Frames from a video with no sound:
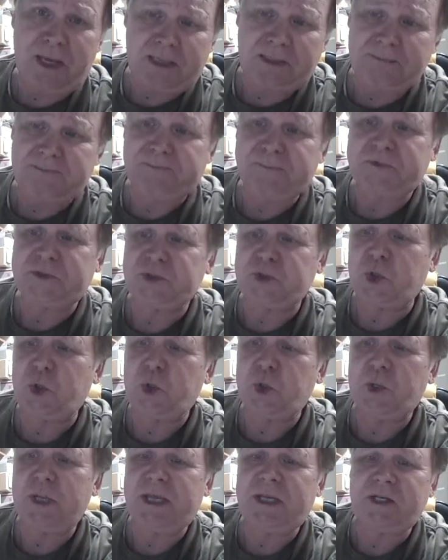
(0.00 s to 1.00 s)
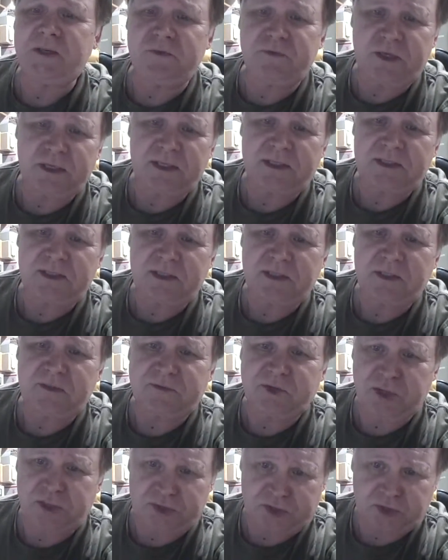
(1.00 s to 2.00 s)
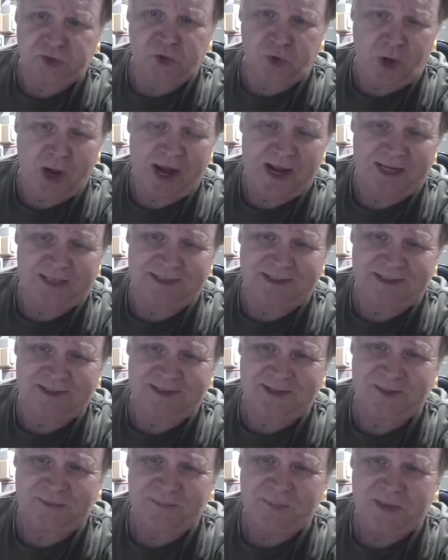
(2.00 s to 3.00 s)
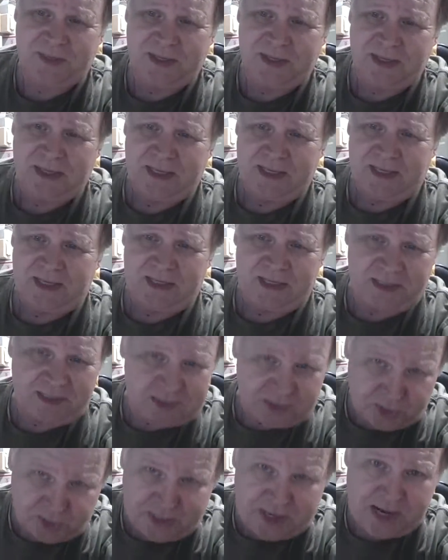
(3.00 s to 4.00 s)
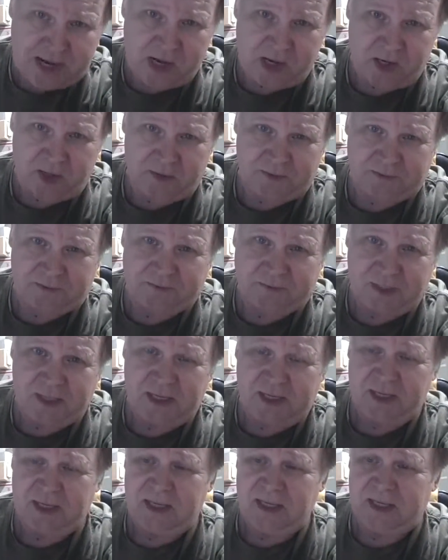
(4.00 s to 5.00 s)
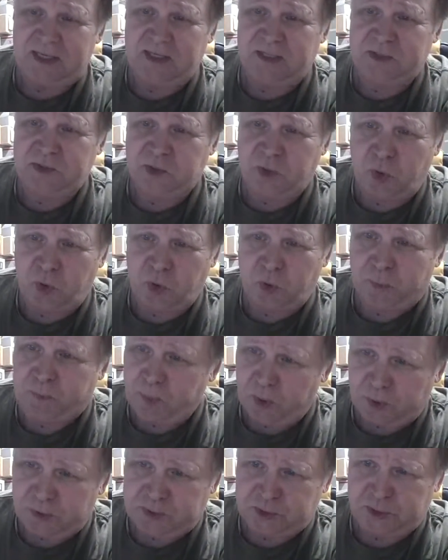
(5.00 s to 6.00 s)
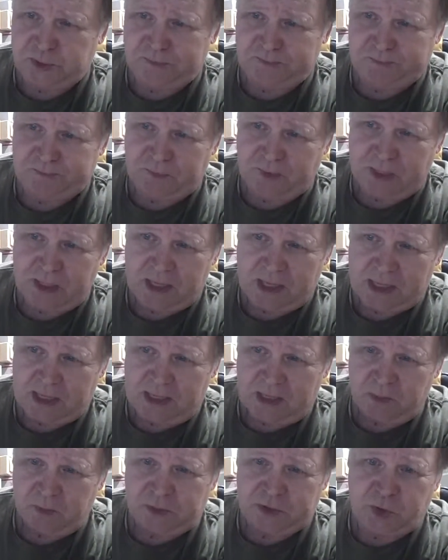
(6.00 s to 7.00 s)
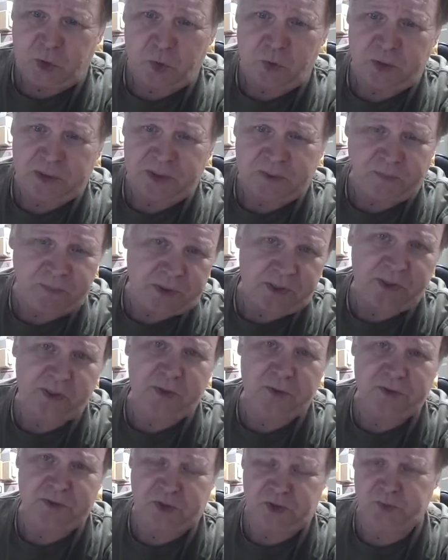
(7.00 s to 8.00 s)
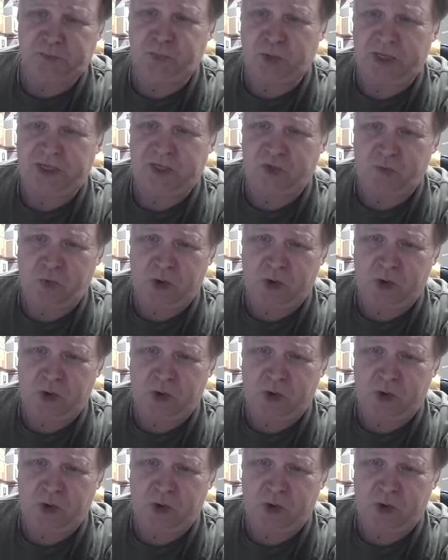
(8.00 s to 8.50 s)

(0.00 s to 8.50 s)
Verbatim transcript: blood, soul, and divinity of Jesus Christ. He is there in his total person, which only appears as bread